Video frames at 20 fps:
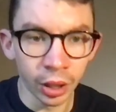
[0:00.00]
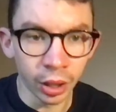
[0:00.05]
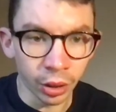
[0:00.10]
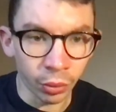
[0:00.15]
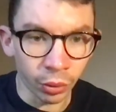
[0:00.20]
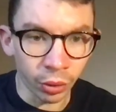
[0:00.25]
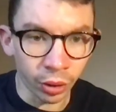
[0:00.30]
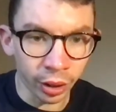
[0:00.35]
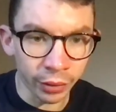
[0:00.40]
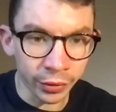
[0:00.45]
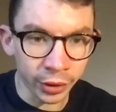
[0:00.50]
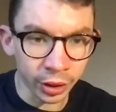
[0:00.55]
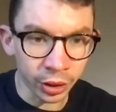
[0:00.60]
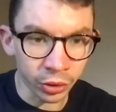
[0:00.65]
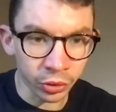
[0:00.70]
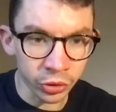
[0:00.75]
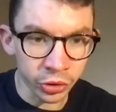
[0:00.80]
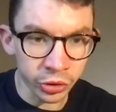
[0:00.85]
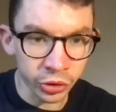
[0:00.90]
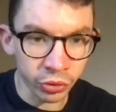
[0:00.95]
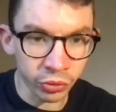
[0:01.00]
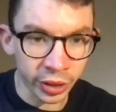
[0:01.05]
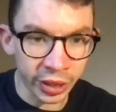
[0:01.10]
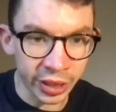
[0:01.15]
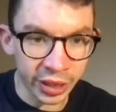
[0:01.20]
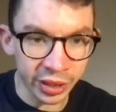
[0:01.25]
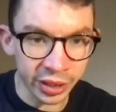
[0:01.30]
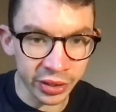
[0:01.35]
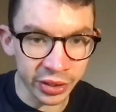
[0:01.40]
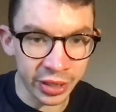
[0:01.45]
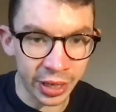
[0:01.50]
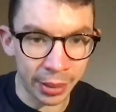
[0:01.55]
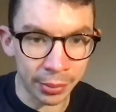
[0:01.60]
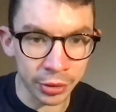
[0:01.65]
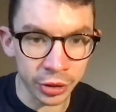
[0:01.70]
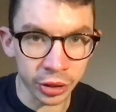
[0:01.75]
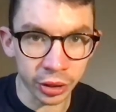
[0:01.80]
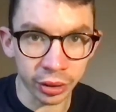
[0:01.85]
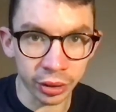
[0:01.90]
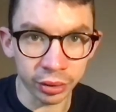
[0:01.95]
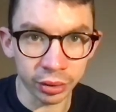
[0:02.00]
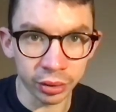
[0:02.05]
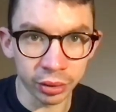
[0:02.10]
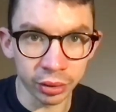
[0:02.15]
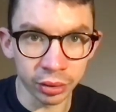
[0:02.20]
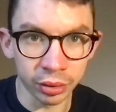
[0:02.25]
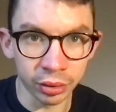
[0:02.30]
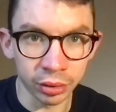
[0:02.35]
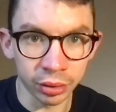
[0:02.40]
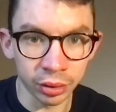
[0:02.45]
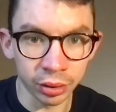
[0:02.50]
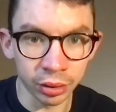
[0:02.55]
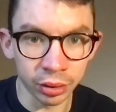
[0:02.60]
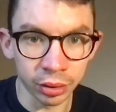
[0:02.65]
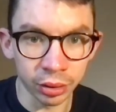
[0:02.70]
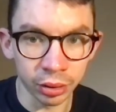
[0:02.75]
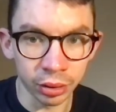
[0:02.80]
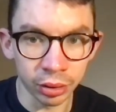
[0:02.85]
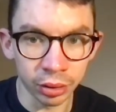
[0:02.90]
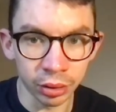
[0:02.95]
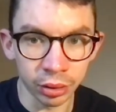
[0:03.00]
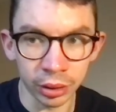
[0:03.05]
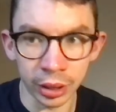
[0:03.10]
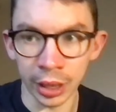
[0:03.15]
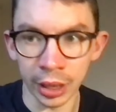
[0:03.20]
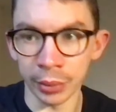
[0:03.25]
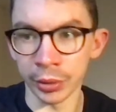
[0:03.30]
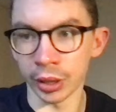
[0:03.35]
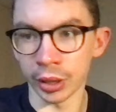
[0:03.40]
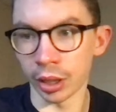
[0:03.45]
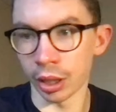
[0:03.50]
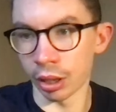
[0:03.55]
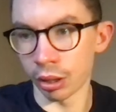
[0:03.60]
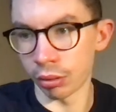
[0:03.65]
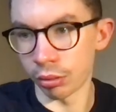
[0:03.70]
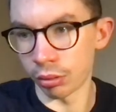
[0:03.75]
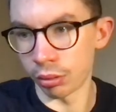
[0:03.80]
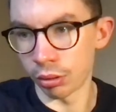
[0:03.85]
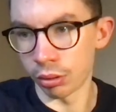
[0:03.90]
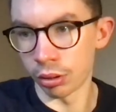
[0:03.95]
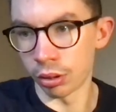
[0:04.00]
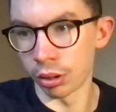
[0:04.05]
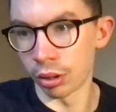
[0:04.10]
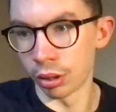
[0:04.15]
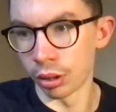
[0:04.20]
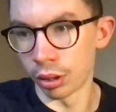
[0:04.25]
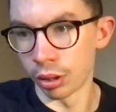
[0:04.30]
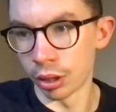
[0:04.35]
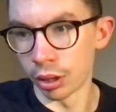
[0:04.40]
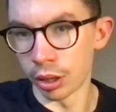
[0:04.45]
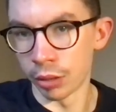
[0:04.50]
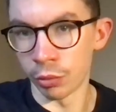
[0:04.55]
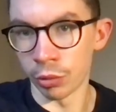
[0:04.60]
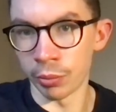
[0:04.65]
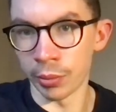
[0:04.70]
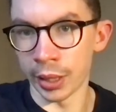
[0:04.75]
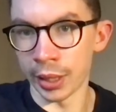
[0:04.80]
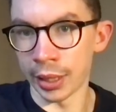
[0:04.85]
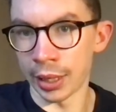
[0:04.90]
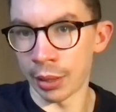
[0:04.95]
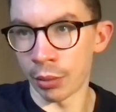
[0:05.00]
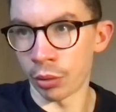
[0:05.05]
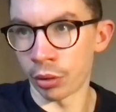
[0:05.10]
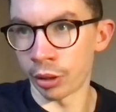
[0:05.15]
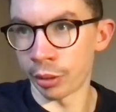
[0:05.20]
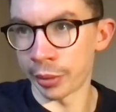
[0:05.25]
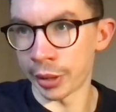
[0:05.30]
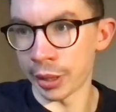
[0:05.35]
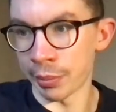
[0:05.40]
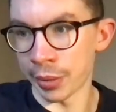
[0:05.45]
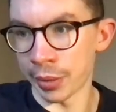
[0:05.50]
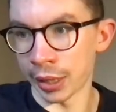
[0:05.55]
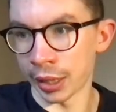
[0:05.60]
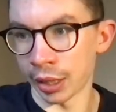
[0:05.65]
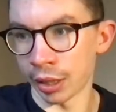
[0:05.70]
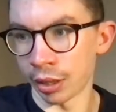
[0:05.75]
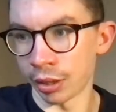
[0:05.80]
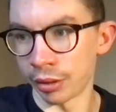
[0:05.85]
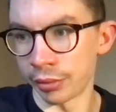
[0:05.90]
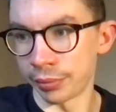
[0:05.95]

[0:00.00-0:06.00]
Why have I got screenception? There we go. We'll make that one a bit bigger.